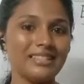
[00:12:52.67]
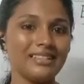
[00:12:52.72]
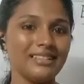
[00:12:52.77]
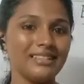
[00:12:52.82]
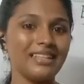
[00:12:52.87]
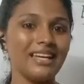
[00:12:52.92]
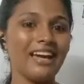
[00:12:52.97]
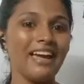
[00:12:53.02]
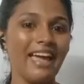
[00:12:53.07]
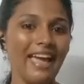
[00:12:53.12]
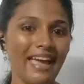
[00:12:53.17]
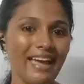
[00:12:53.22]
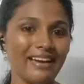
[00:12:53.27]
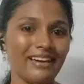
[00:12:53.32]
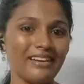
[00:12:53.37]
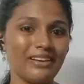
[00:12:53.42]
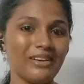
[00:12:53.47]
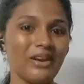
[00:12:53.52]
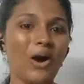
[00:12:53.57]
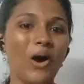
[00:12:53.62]
the
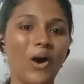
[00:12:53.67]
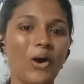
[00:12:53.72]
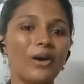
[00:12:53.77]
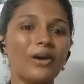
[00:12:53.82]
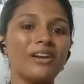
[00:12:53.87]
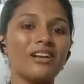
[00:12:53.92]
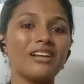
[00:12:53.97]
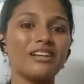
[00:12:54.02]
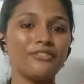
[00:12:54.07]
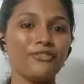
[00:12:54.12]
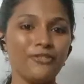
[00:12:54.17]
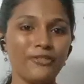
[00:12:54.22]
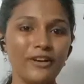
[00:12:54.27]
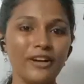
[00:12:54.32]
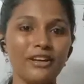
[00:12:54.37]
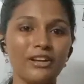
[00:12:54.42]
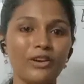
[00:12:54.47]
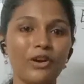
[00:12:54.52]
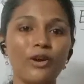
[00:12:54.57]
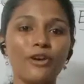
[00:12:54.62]
hair or
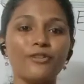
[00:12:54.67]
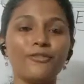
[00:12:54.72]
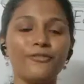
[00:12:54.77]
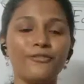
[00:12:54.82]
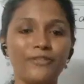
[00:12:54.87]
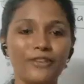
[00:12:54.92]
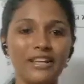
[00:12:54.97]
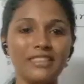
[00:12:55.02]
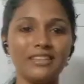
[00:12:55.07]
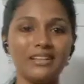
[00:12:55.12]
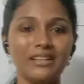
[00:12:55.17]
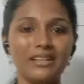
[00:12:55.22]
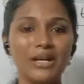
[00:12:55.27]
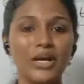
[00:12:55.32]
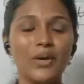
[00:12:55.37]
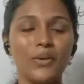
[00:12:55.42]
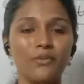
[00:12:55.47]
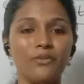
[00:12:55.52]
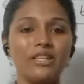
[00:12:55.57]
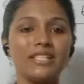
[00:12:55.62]
fur or feather
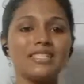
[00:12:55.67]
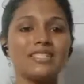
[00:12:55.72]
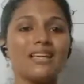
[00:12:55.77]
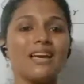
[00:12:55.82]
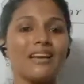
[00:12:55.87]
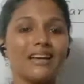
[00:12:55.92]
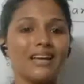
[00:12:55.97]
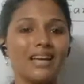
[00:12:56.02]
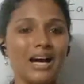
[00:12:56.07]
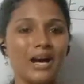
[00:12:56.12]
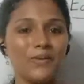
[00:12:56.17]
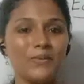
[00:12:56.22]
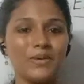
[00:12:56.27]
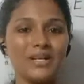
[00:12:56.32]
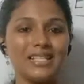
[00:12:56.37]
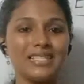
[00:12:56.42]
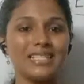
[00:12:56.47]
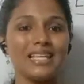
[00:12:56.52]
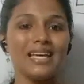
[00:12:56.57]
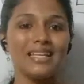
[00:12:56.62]
which
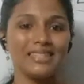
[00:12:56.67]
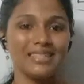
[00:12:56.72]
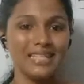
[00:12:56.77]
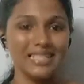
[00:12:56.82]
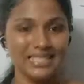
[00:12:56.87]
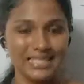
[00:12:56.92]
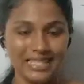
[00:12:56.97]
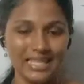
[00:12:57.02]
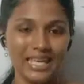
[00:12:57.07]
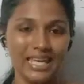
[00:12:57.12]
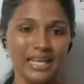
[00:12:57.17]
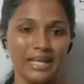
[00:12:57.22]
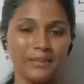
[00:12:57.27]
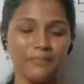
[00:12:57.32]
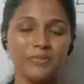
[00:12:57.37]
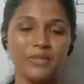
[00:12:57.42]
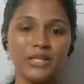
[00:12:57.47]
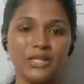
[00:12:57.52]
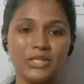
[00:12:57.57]
covers the skin.